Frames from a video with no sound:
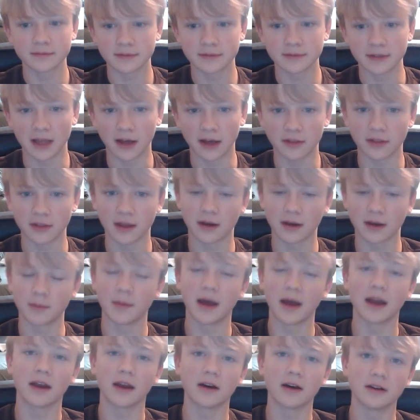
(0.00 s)
now that I'm
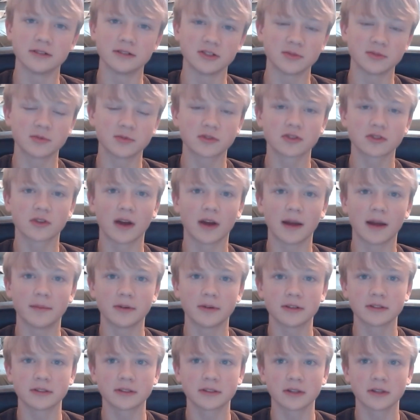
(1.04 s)
at 100
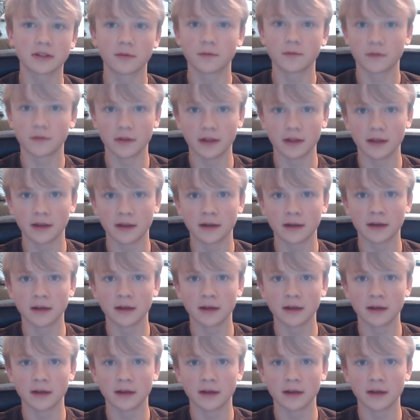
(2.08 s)
subscribers hopefully